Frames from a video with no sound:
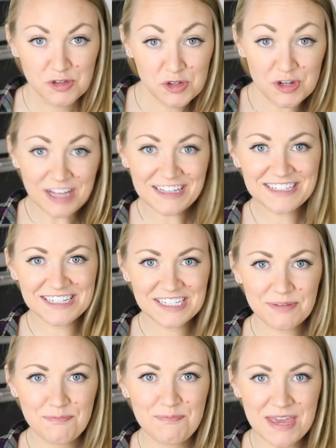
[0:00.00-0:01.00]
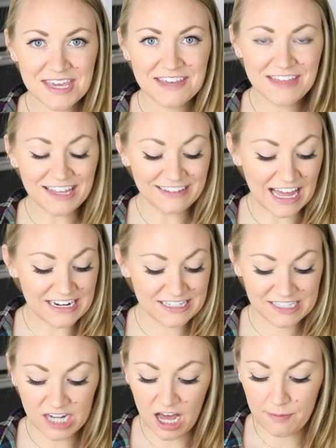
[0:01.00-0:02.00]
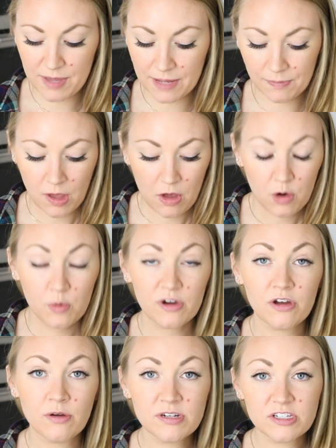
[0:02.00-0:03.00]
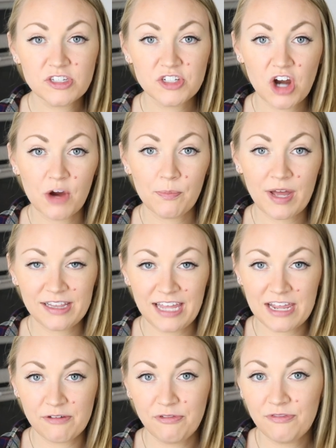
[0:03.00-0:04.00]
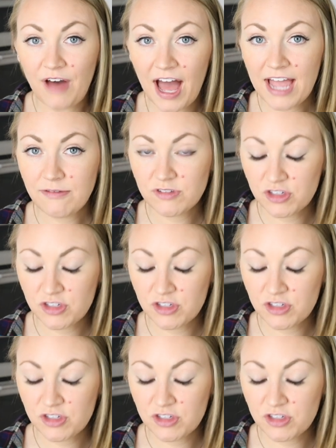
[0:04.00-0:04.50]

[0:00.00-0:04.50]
So now let's get to making that lattice topping. We're going to start by laying five